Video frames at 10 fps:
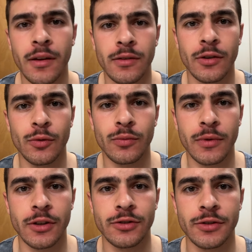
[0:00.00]
So
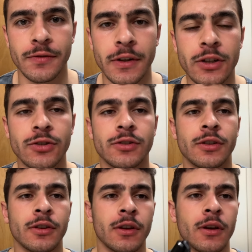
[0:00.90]
I just finished.
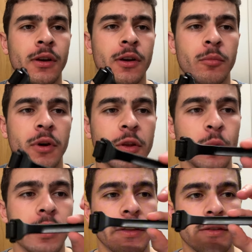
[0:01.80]
By the
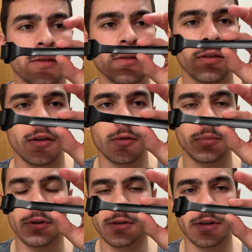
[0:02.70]
way, this is a
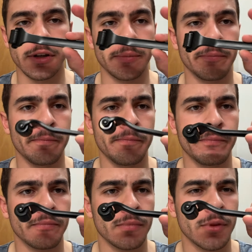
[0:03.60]
beard club,
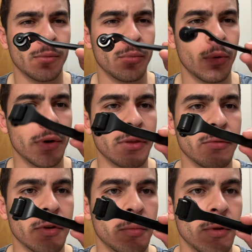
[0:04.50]

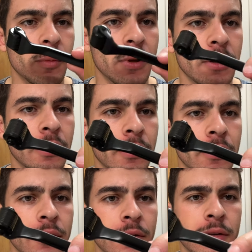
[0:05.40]
0.3 millimeter,
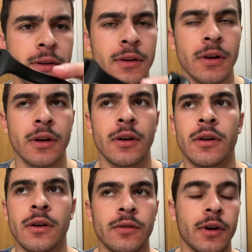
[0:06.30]

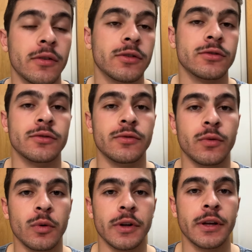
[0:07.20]

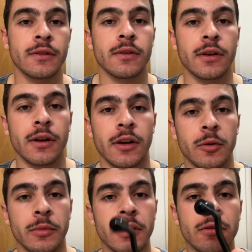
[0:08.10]
540
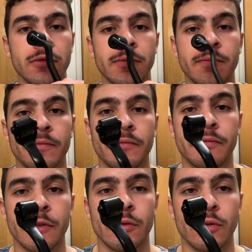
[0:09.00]
titanium needle
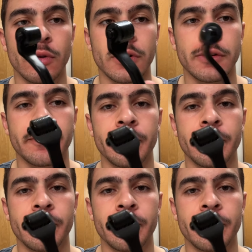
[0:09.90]
roller.